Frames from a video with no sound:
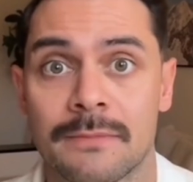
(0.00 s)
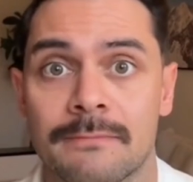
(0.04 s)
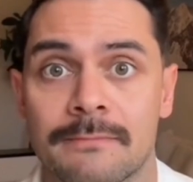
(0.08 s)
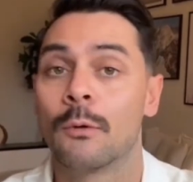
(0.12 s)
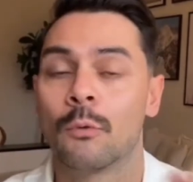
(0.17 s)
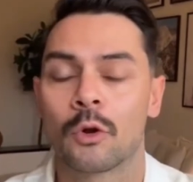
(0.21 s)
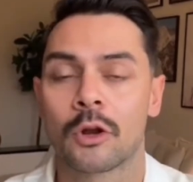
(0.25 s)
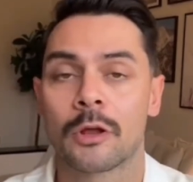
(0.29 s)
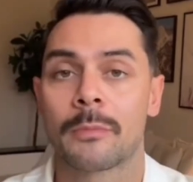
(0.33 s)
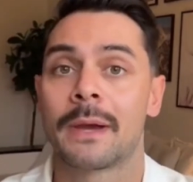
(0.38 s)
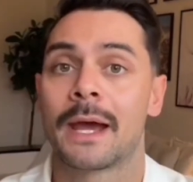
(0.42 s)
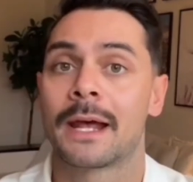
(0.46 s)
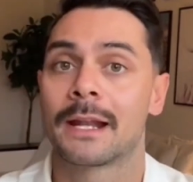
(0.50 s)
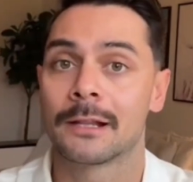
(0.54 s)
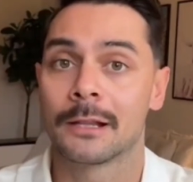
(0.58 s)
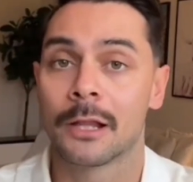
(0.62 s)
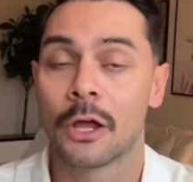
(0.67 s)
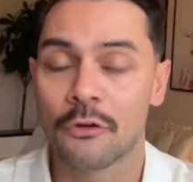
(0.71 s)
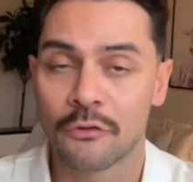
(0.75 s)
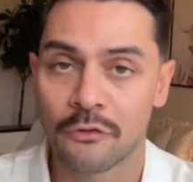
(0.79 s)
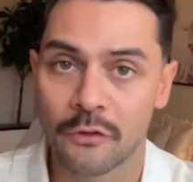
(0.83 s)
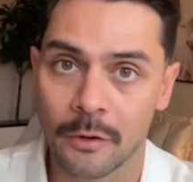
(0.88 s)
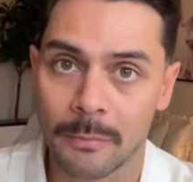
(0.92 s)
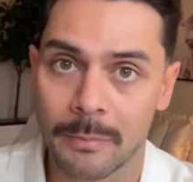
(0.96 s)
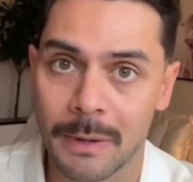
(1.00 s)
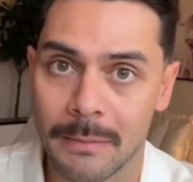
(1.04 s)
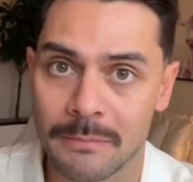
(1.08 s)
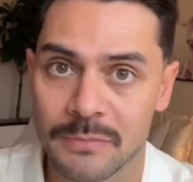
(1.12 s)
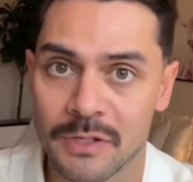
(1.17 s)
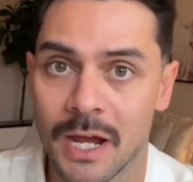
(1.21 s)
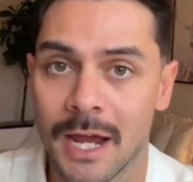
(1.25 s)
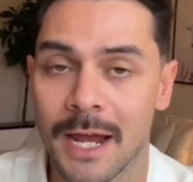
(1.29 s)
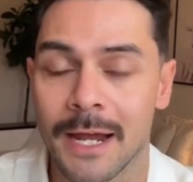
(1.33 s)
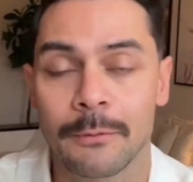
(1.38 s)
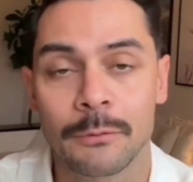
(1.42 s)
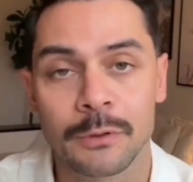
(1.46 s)
What about a low FODMAP
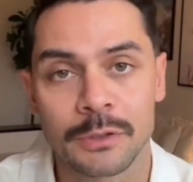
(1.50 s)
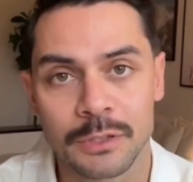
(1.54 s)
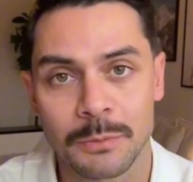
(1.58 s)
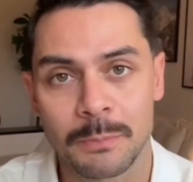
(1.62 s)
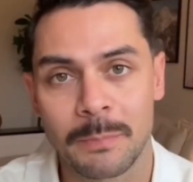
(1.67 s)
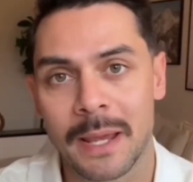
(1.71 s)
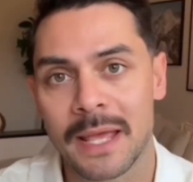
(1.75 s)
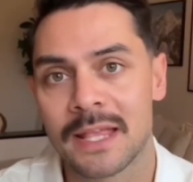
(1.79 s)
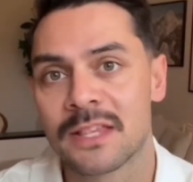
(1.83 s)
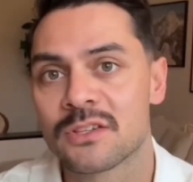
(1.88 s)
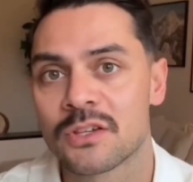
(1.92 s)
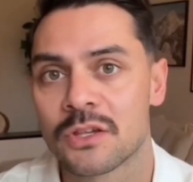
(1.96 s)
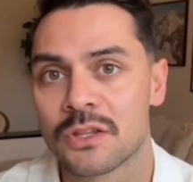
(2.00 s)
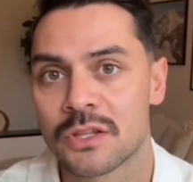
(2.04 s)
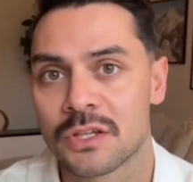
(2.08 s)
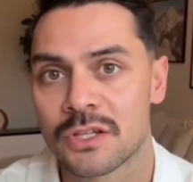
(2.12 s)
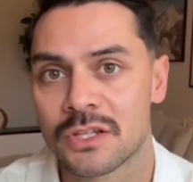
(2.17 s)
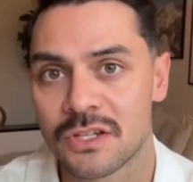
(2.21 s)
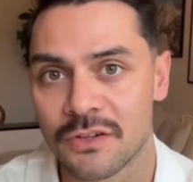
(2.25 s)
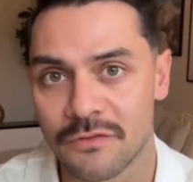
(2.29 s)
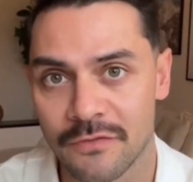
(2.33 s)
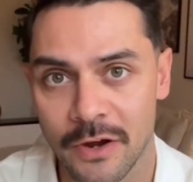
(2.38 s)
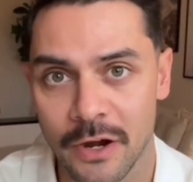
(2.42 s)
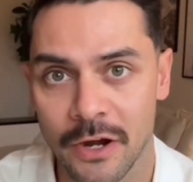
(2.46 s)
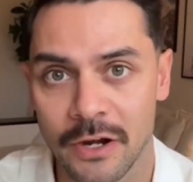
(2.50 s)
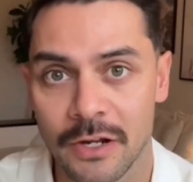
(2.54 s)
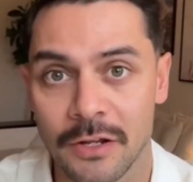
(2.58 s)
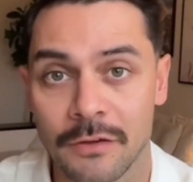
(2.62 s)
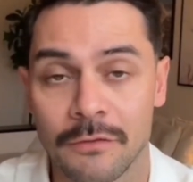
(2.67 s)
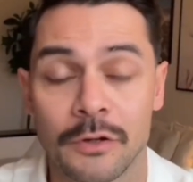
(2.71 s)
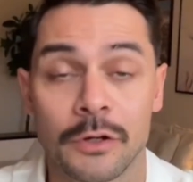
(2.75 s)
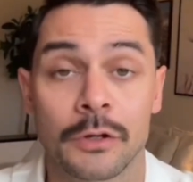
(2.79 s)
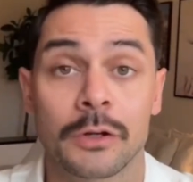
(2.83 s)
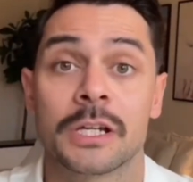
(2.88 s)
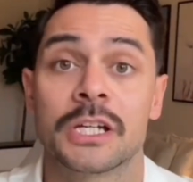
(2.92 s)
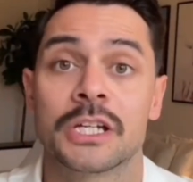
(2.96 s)
diet? Well, it depends on the severity of
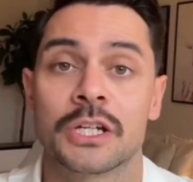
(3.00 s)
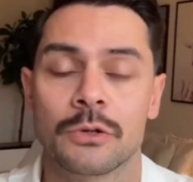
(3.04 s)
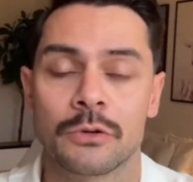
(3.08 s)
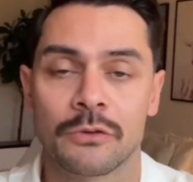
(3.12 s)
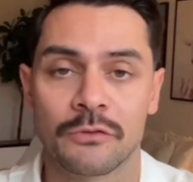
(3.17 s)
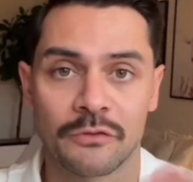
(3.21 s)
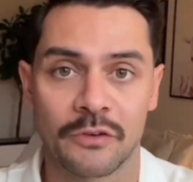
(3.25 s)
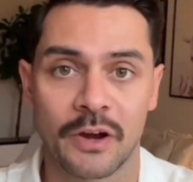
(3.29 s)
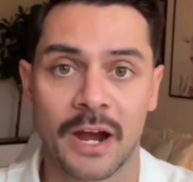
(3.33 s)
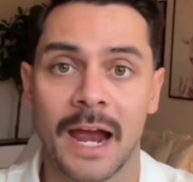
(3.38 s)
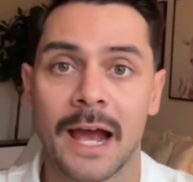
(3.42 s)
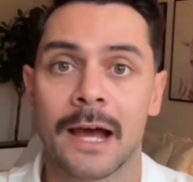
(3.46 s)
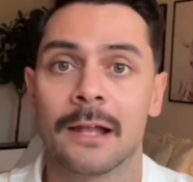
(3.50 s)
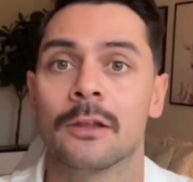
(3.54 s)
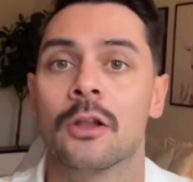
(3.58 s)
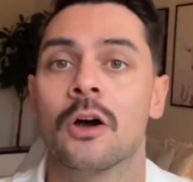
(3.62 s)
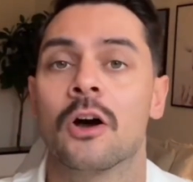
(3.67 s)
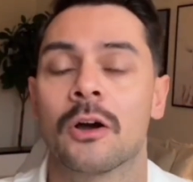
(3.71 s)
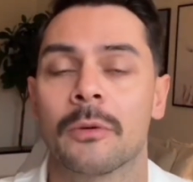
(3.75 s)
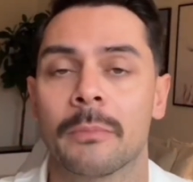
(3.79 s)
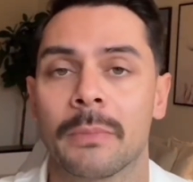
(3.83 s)
your issue and for how long,